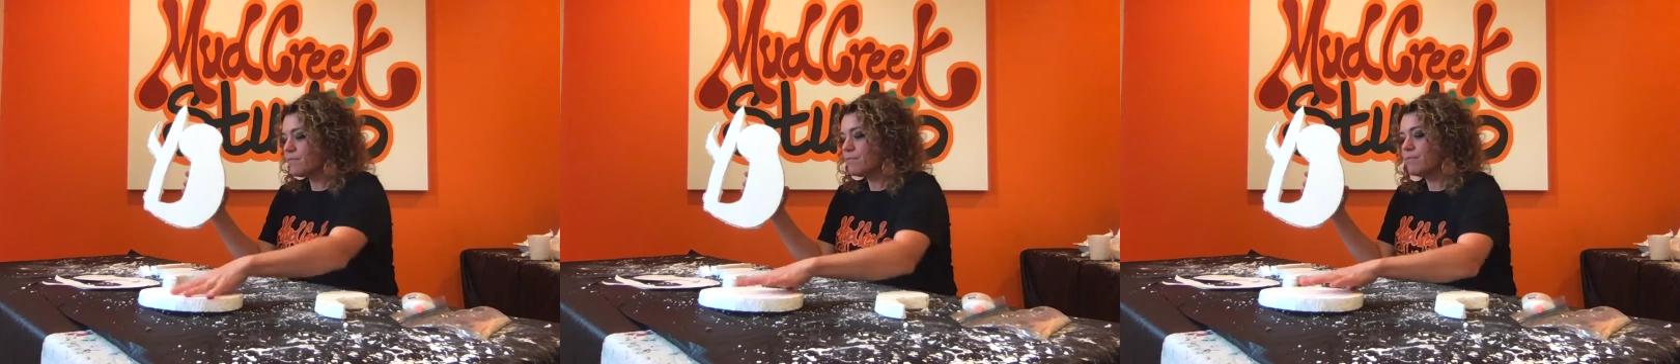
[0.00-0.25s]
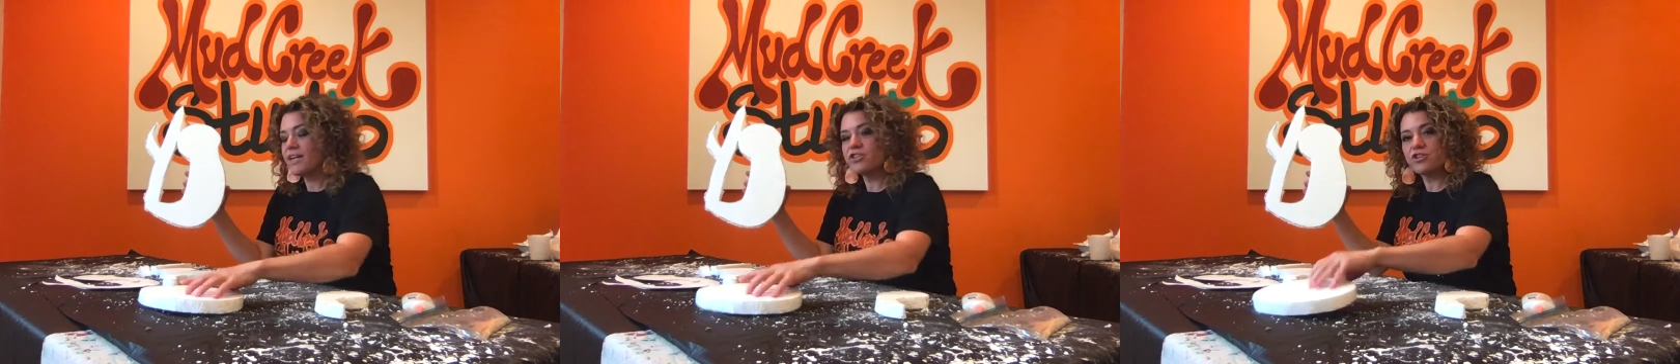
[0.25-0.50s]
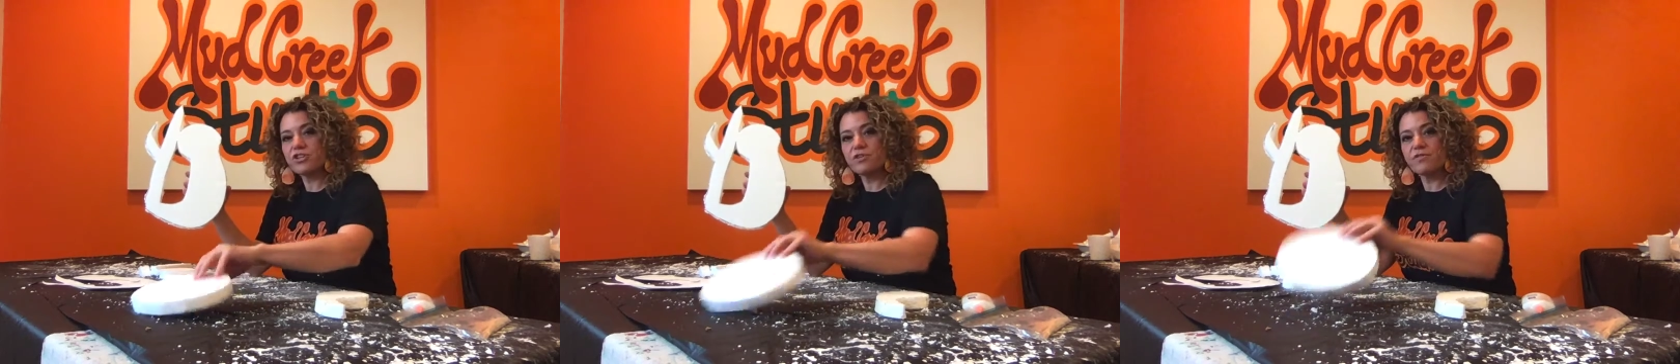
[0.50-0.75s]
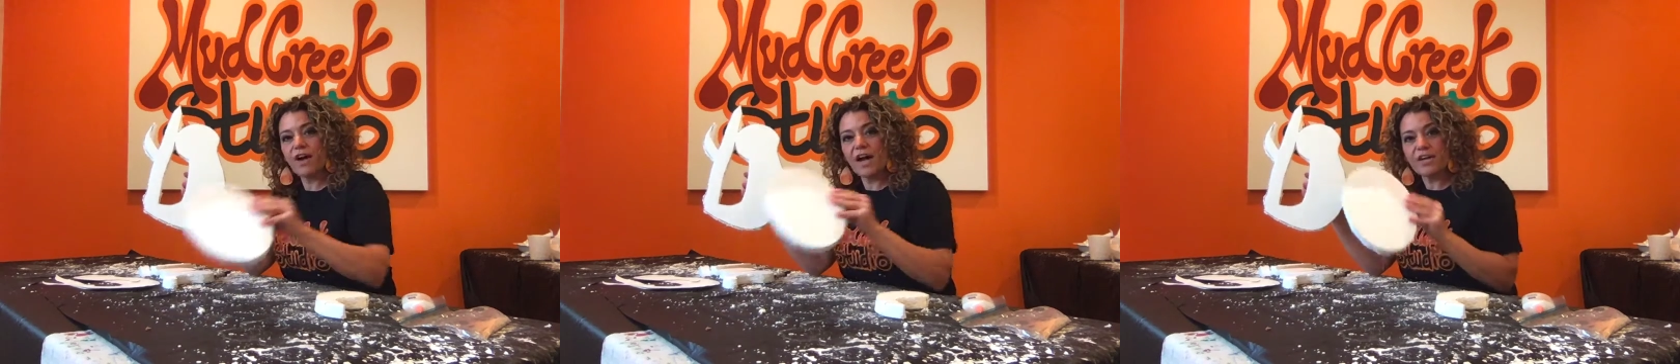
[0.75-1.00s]
Make sure
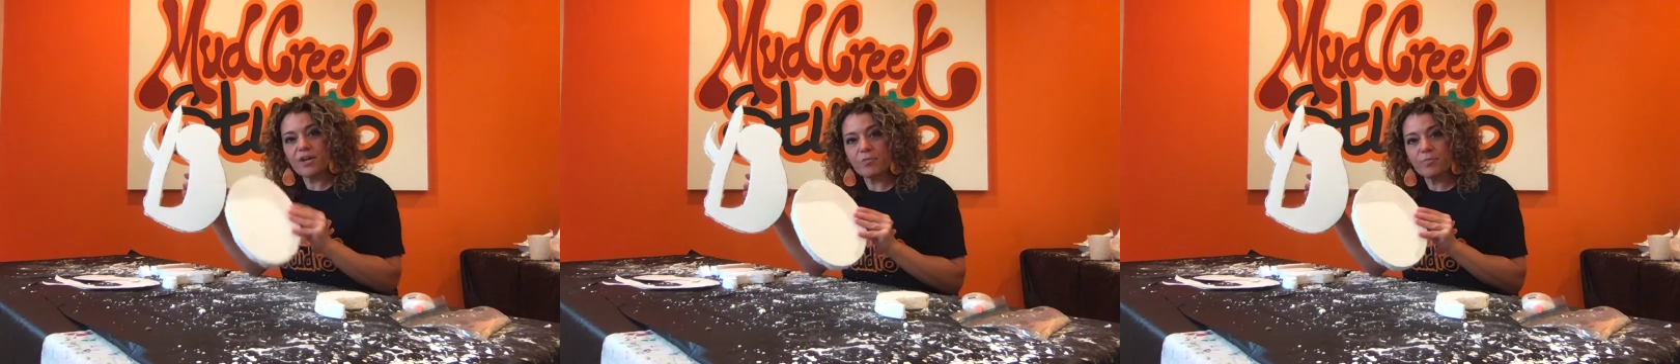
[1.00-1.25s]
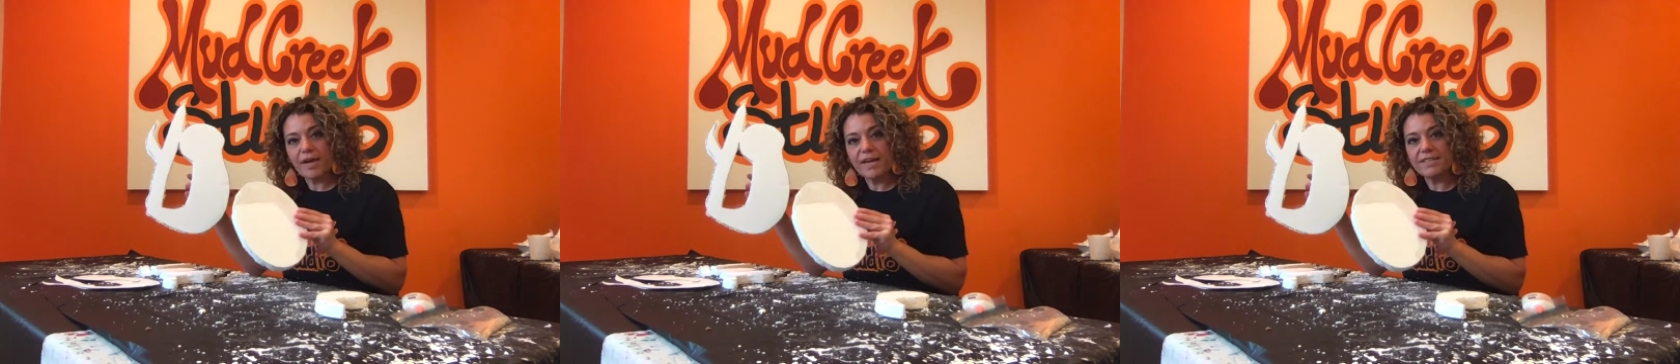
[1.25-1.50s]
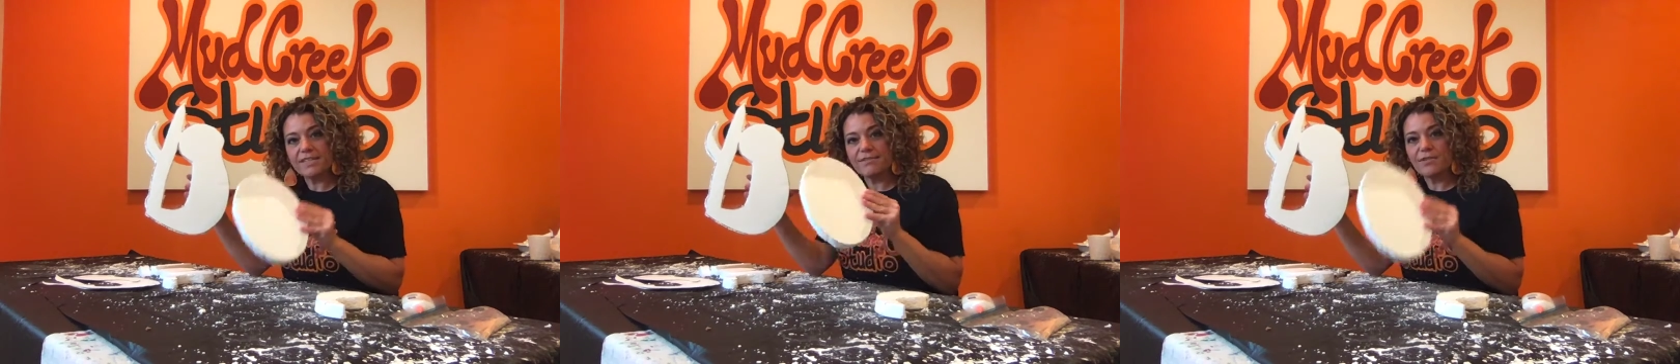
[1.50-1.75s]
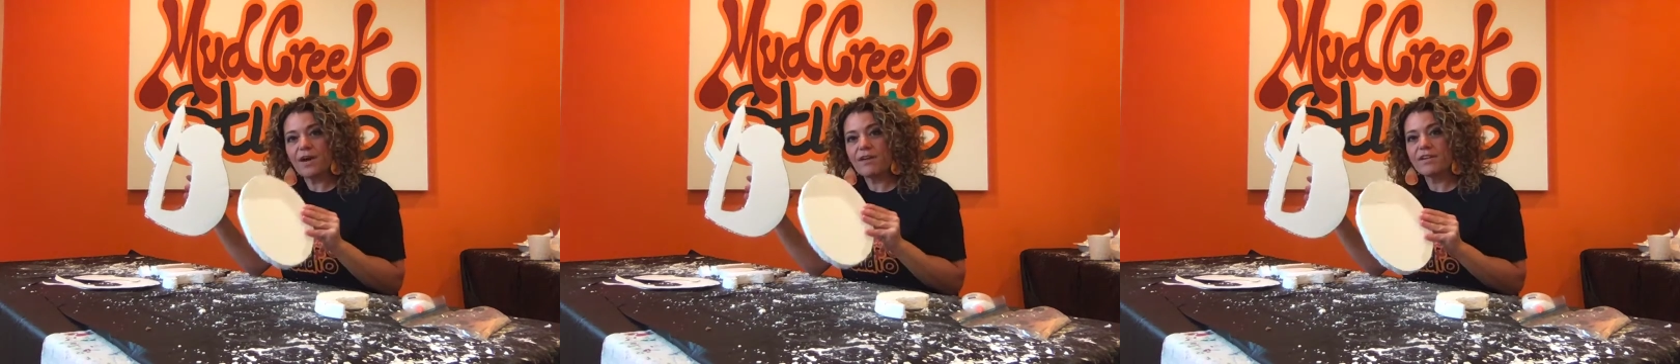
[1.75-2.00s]
you've got your base. If
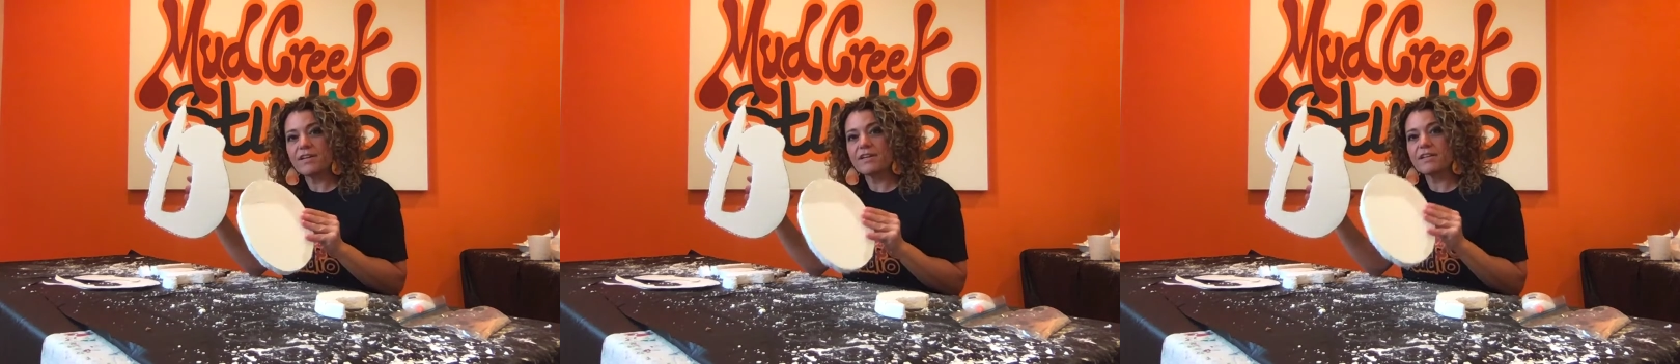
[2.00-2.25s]
you haven't